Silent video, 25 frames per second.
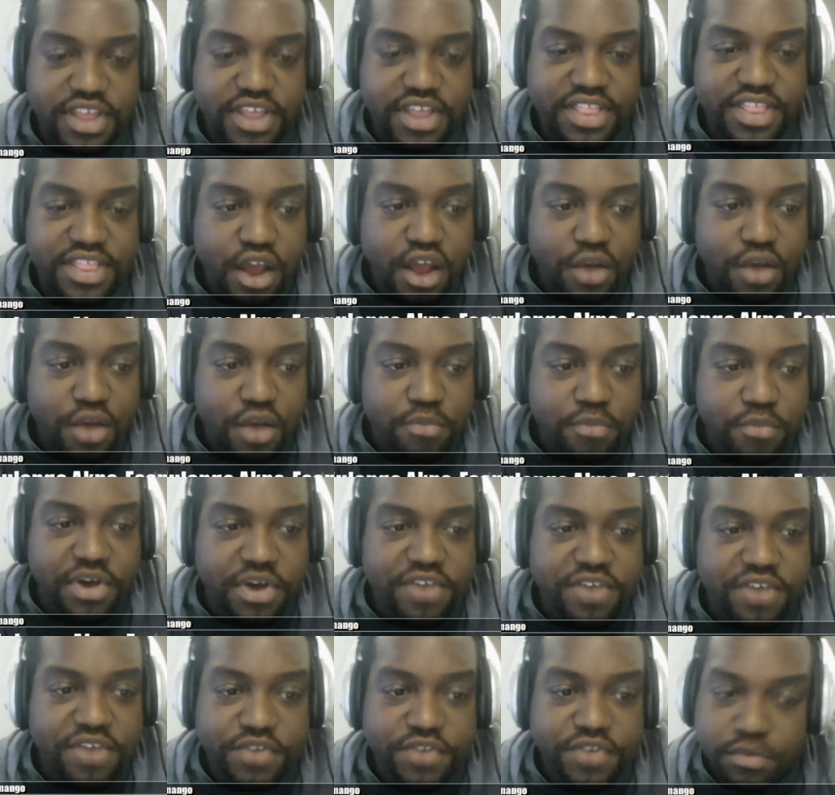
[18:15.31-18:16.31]
But for the
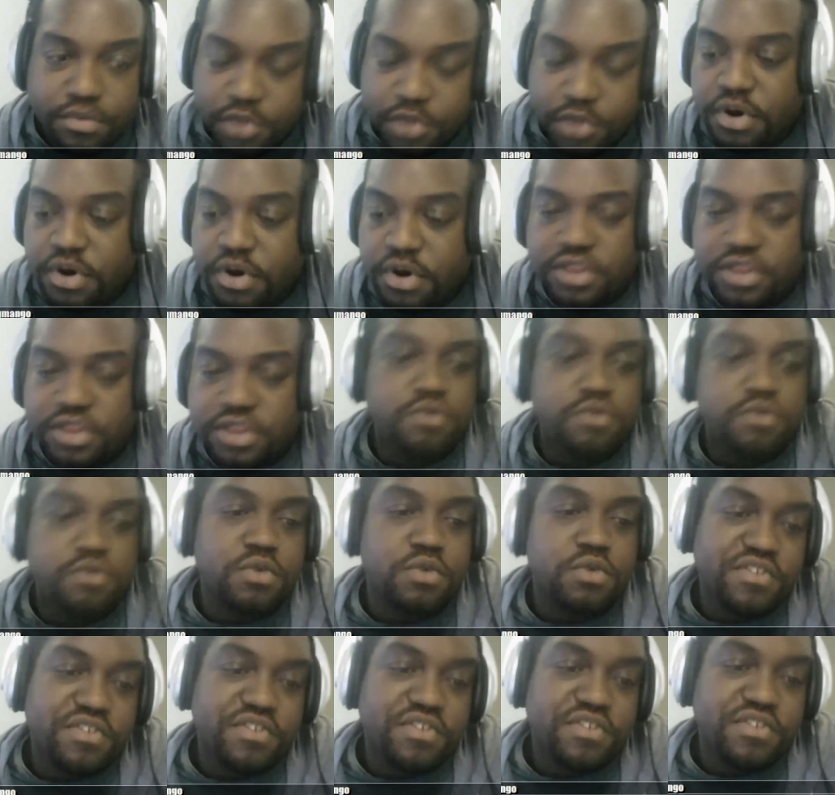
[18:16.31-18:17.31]
most part, do we feel
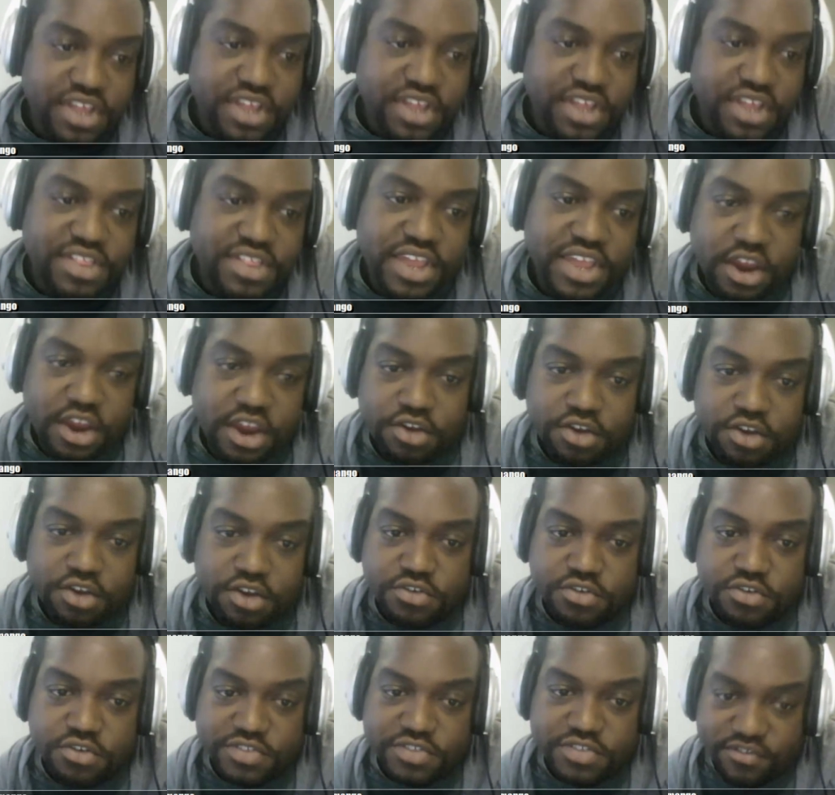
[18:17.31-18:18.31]
like the characters
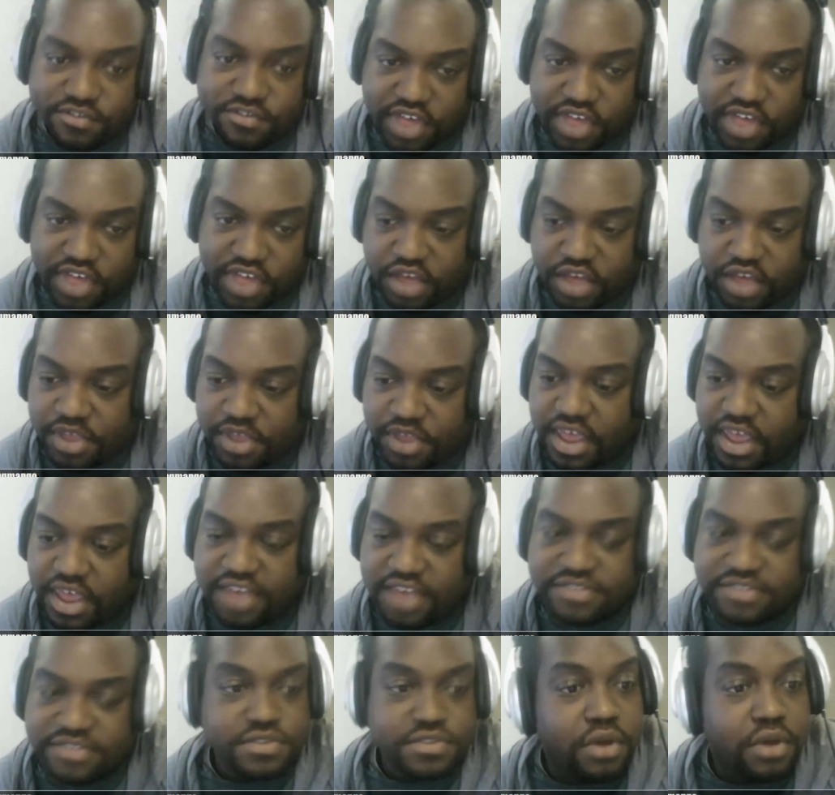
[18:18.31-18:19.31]
developed as the
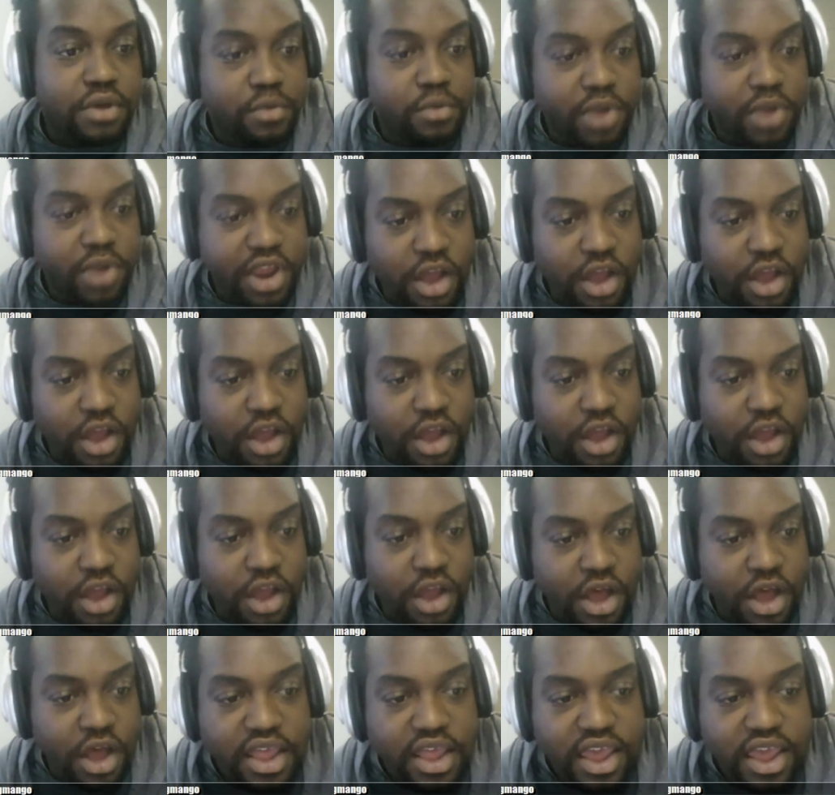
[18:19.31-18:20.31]
story went on.
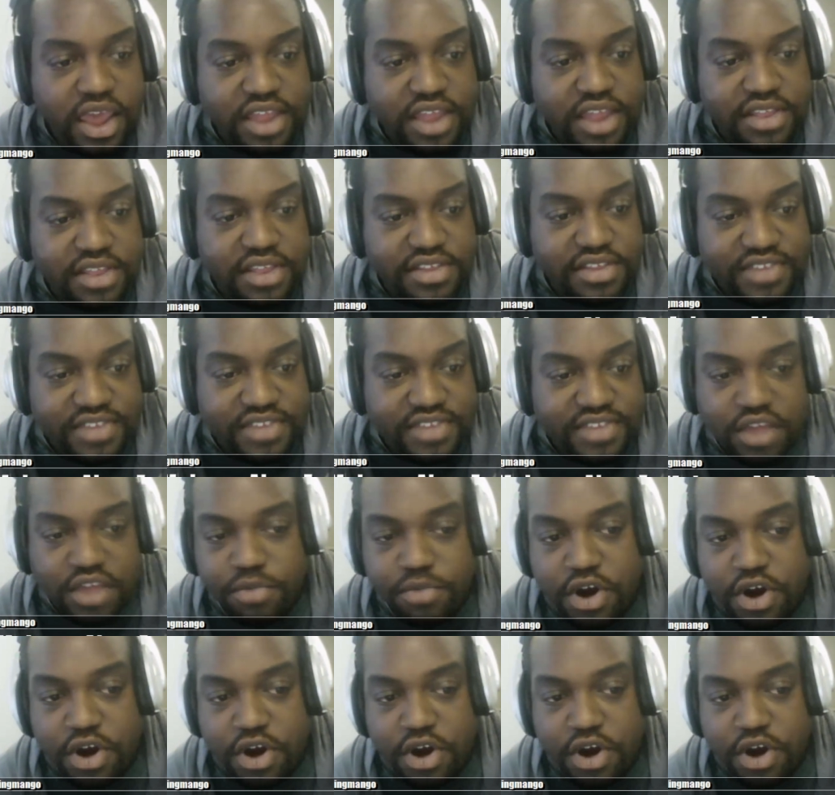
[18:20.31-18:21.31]
And the second part
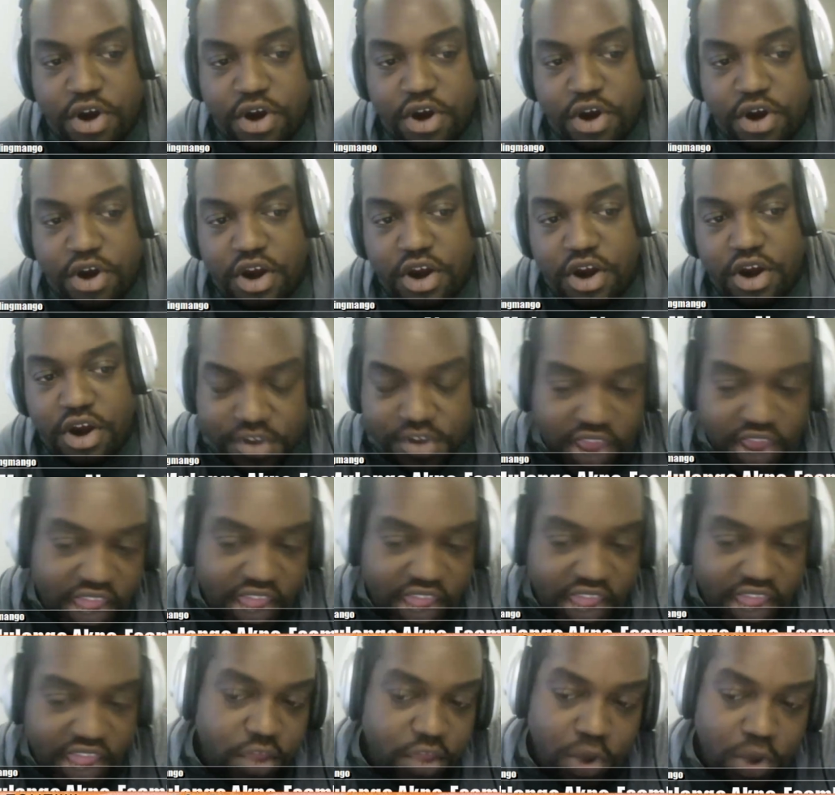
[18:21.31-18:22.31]
was, was there any
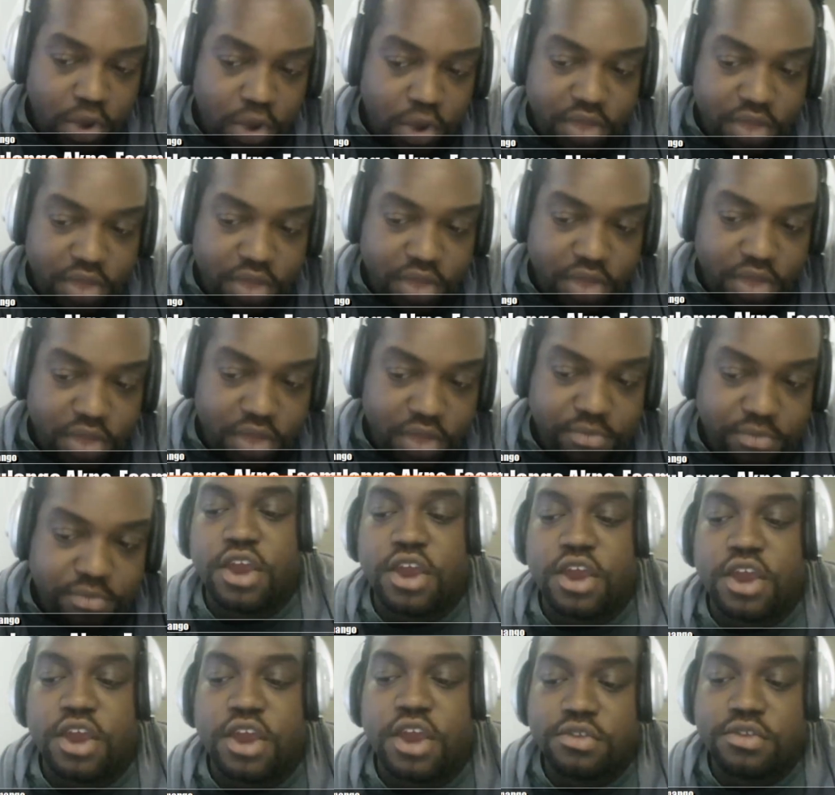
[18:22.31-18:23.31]
one particular
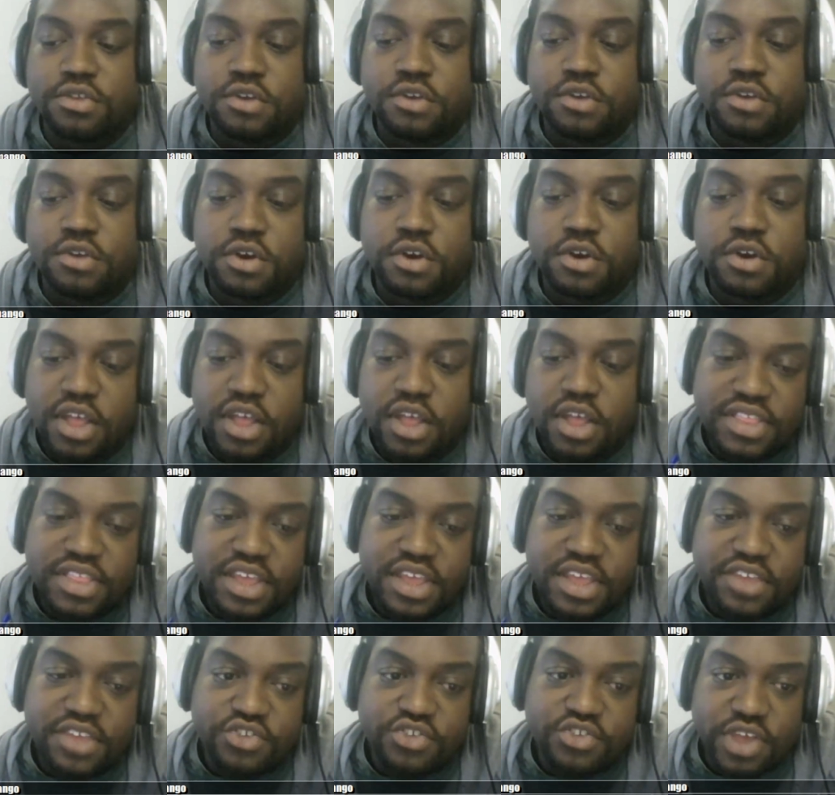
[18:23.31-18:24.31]
character that you
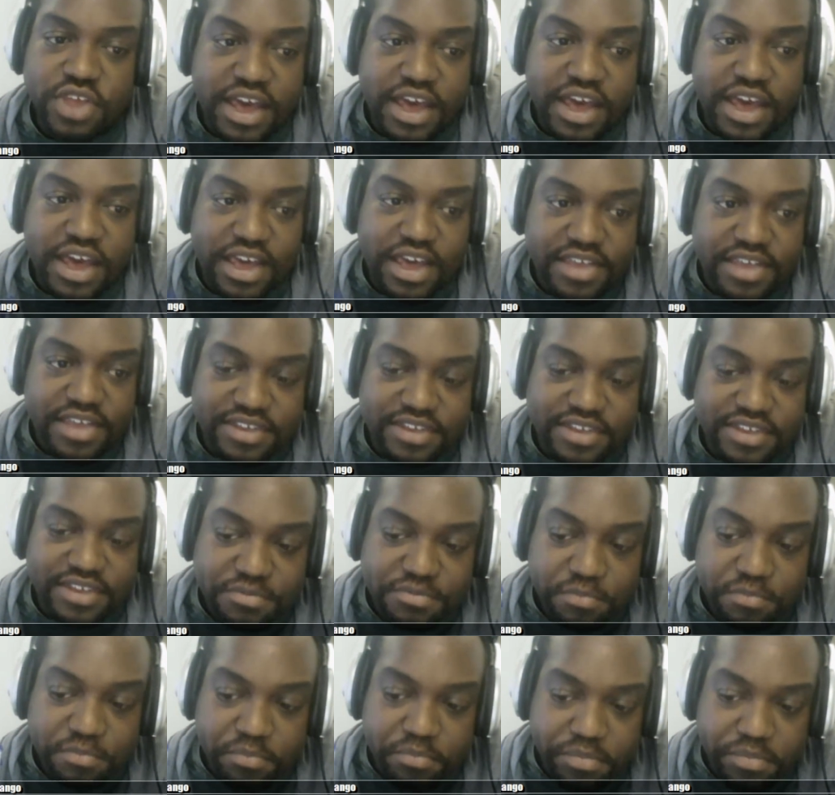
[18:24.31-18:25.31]
guys
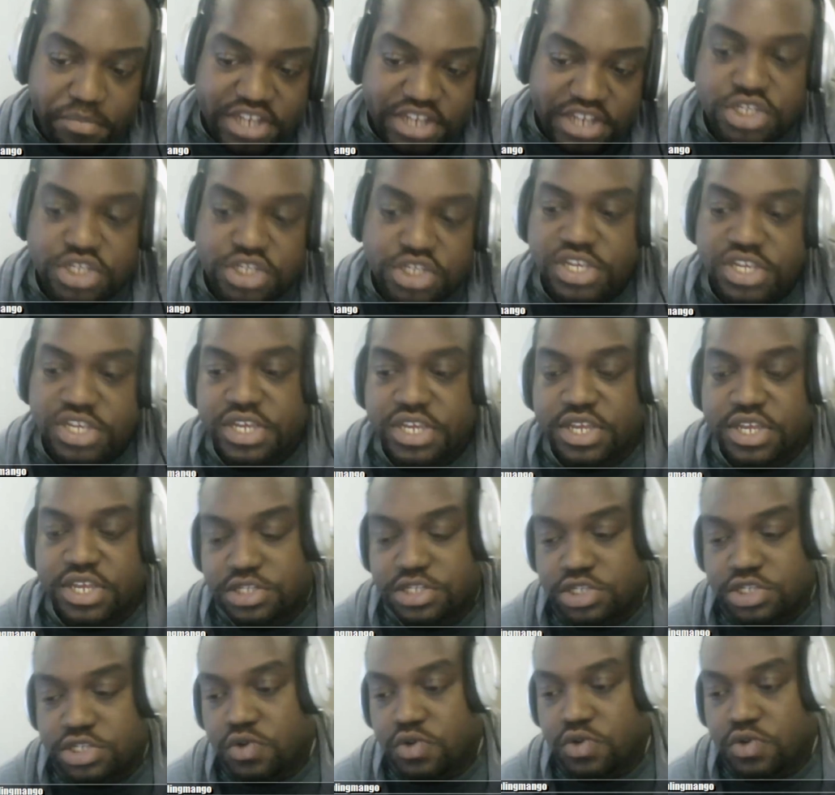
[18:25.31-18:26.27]
especially enjoyed?